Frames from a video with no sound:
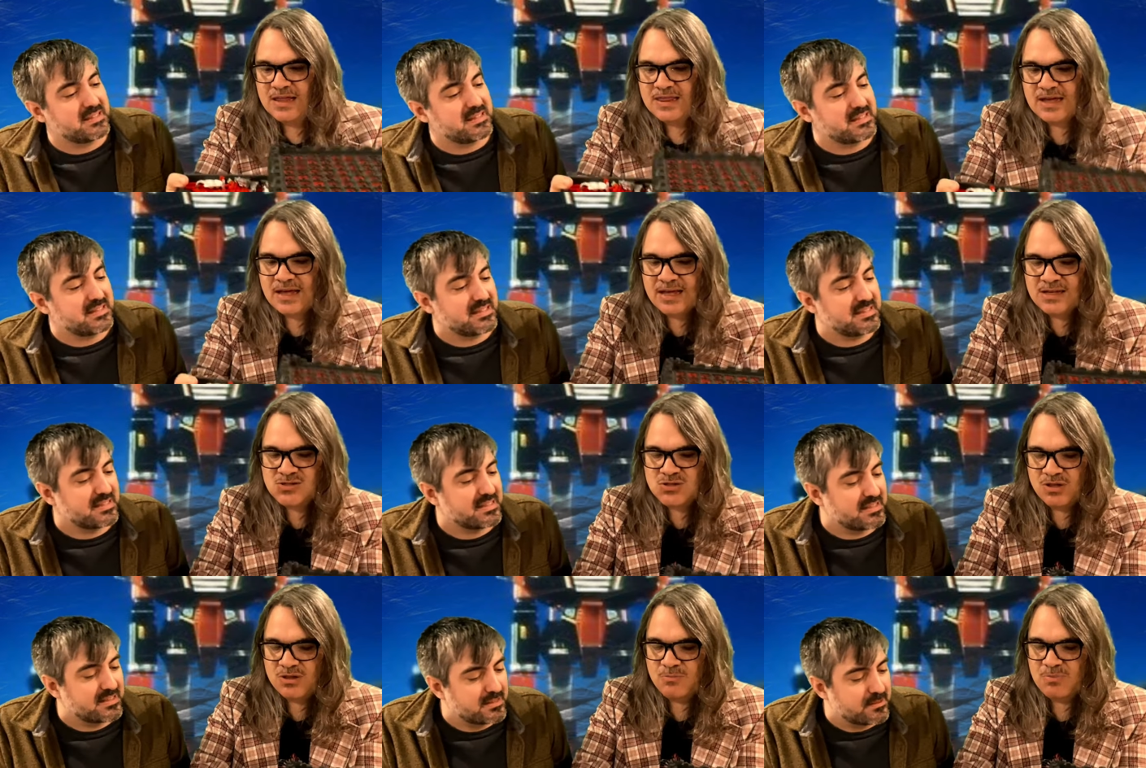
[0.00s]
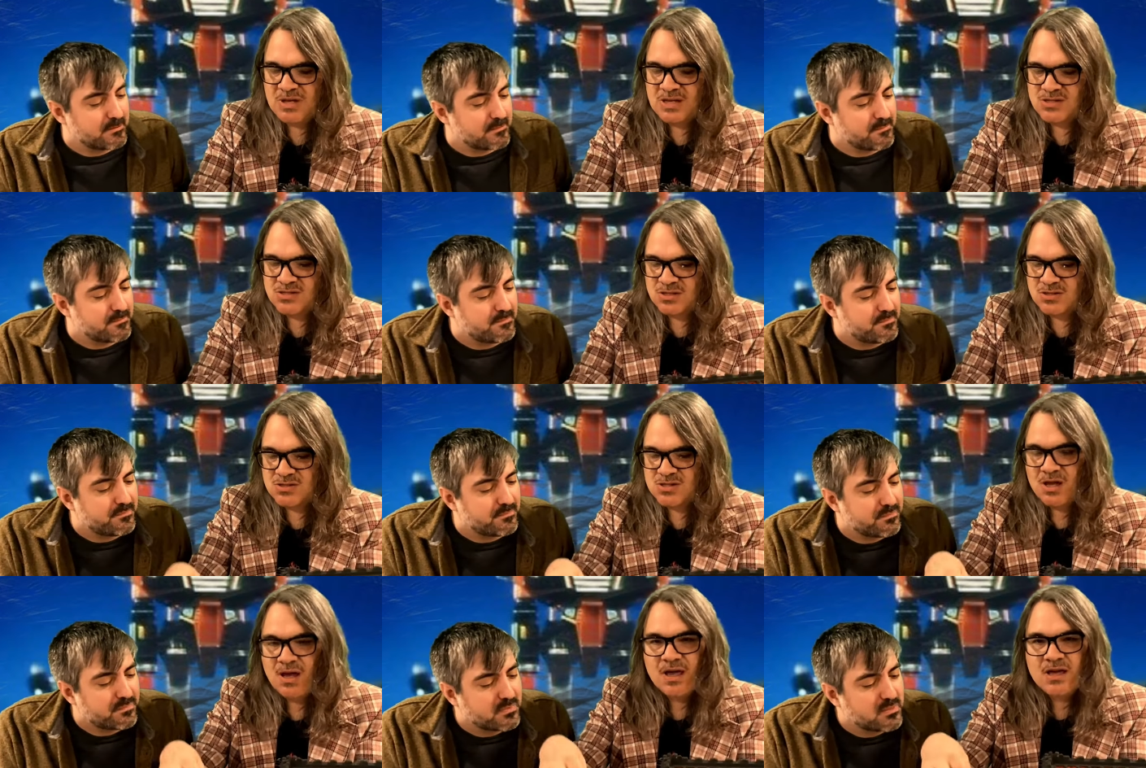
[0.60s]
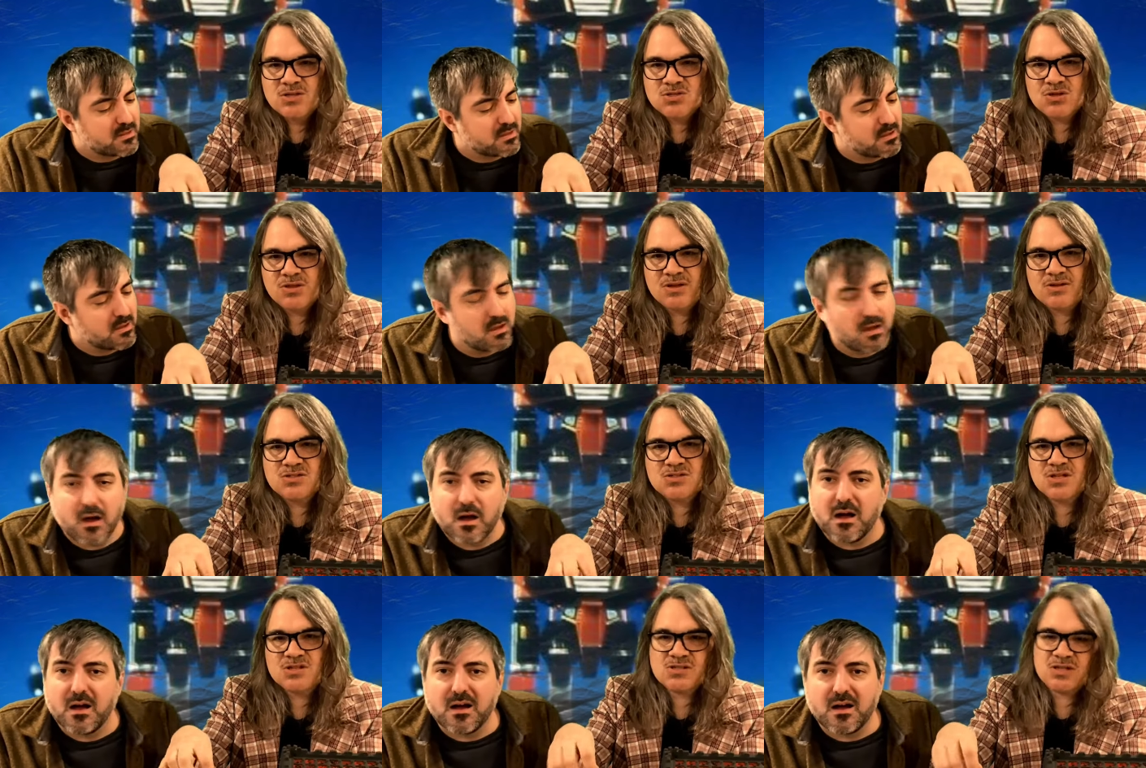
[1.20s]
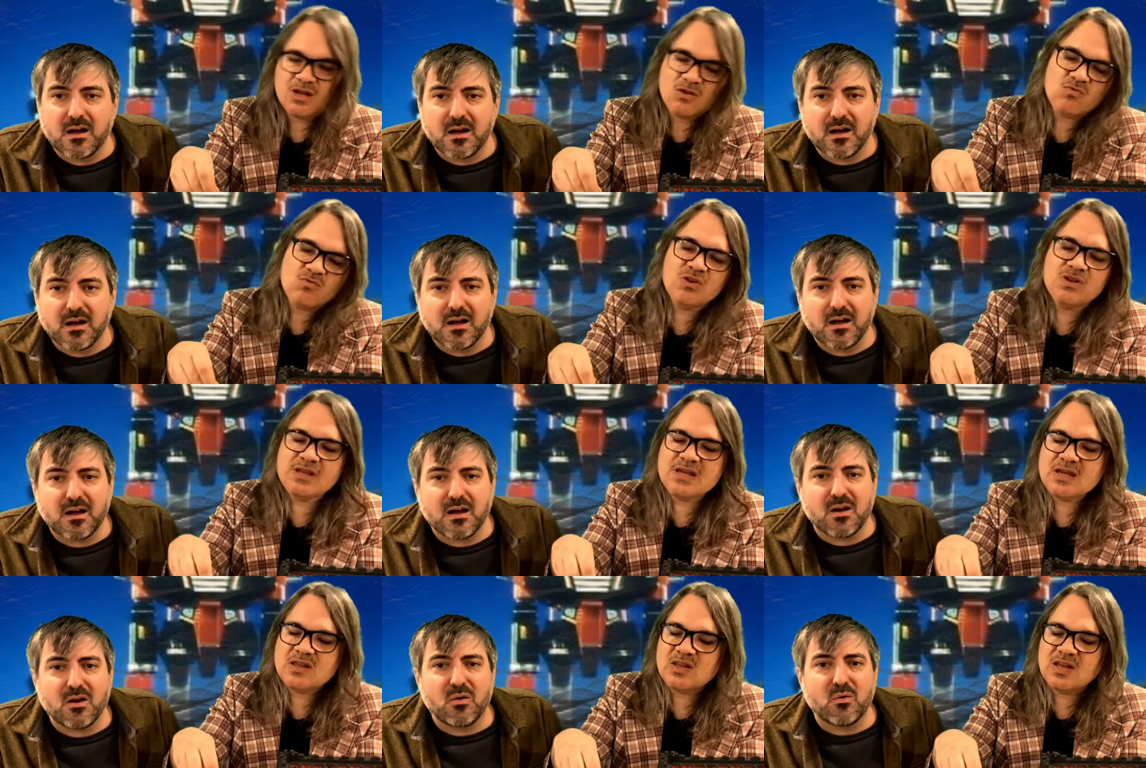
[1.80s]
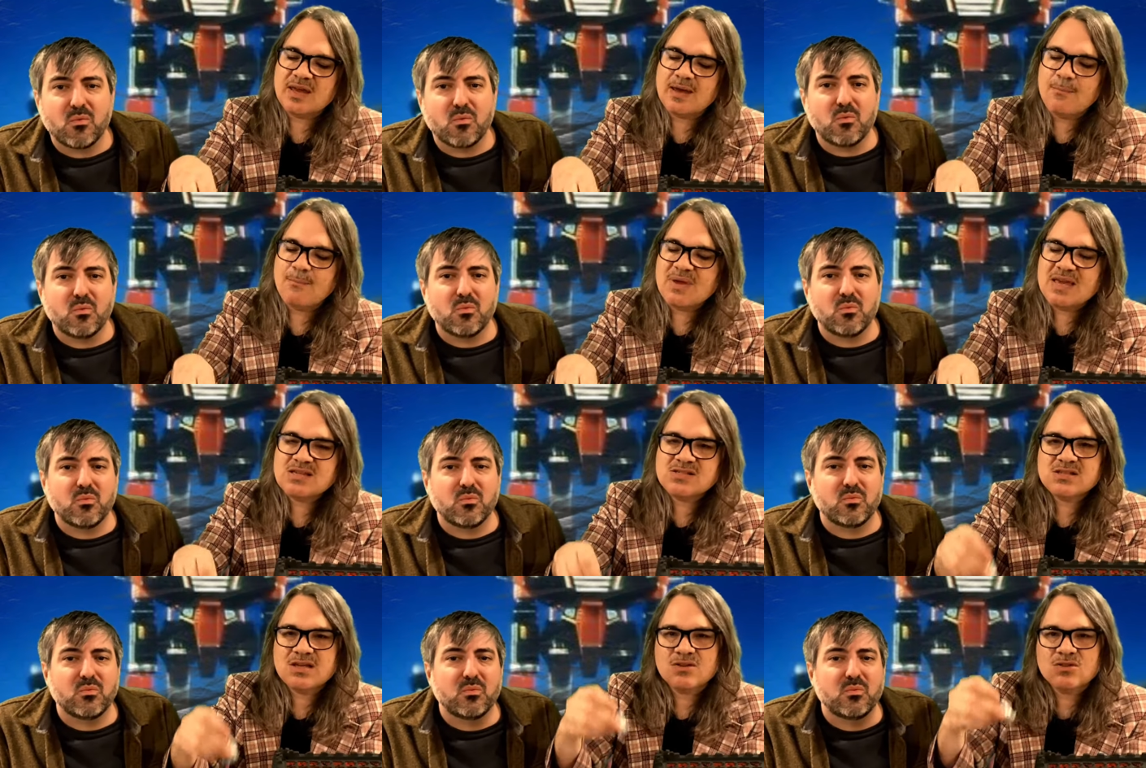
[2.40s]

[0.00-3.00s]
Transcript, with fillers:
Speaker 1: that has all the pieces. So there's this like really like amazing